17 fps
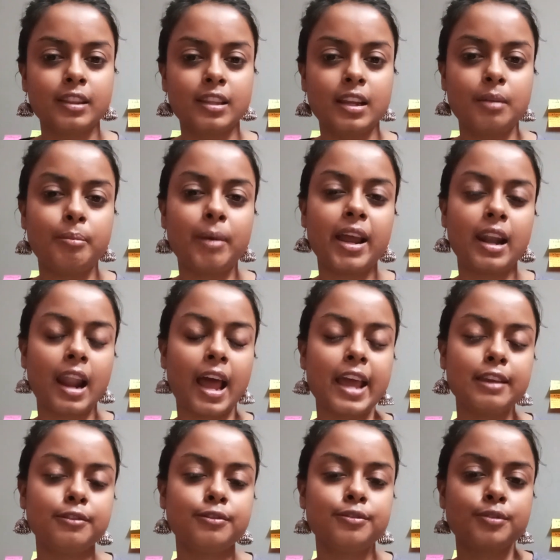then my
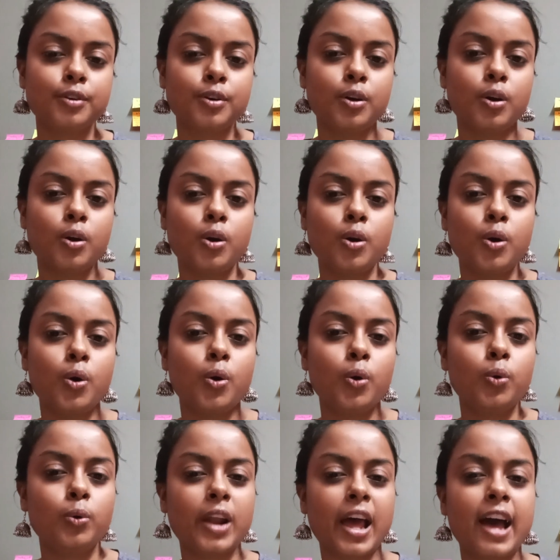life
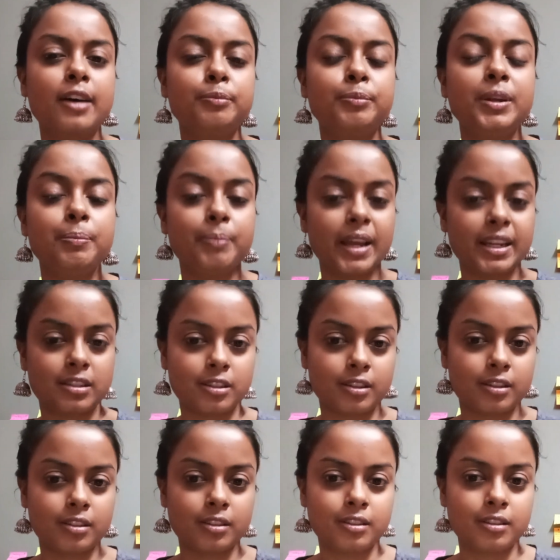could have been better.